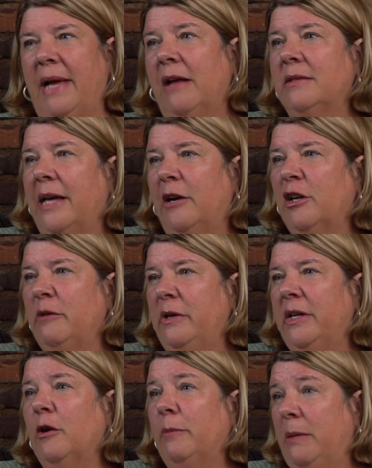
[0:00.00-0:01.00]
outside our
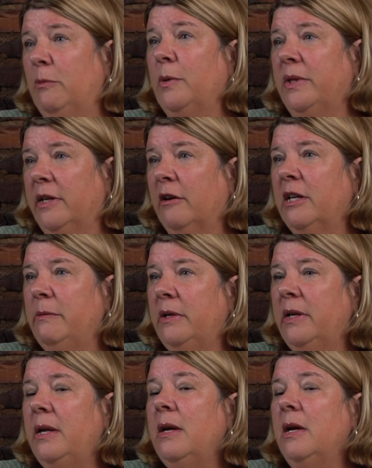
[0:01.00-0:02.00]
community or people within our
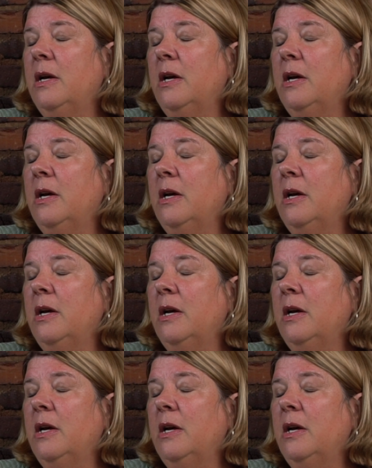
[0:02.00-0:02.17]
community.